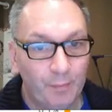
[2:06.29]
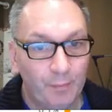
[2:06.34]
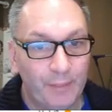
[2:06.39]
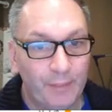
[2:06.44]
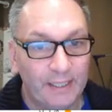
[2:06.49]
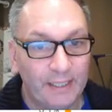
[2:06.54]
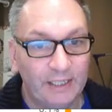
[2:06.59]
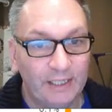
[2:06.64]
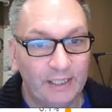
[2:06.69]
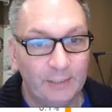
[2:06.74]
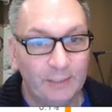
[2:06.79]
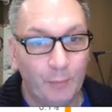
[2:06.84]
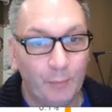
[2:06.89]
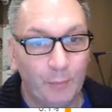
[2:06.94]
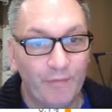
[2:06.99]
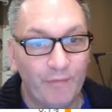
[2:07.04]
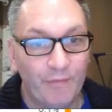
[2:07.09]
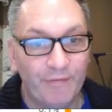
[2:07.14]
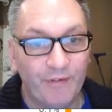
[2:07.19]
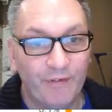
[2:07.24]
Bing is
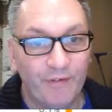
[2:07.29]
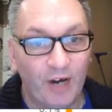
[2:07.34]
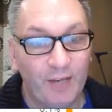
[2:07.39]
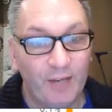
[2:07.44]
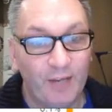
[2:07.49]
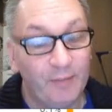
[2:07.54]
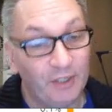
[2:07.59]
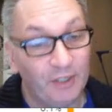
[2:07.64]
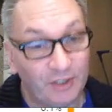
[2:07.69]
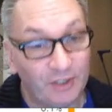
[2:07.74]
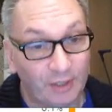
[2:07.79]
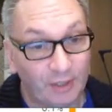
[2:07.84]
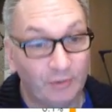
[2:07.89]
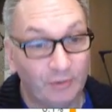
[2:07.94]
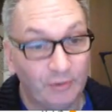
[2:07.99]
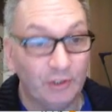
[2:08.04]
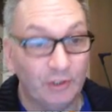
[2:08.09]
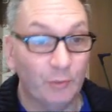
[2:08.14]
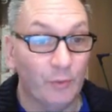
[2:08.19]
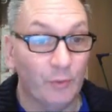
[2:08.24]
0.5, but it shows
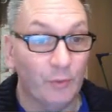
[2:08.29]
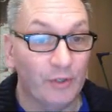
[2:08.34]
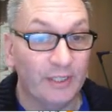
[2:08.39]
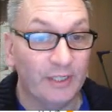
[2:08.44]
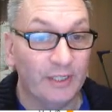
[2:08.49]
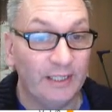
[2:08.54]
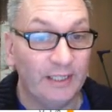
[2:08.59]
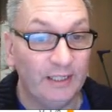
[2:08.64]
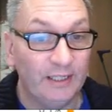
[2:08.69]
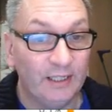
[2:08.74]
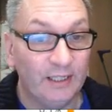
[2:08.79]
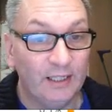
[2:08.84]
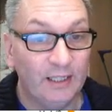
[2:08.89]
it's working.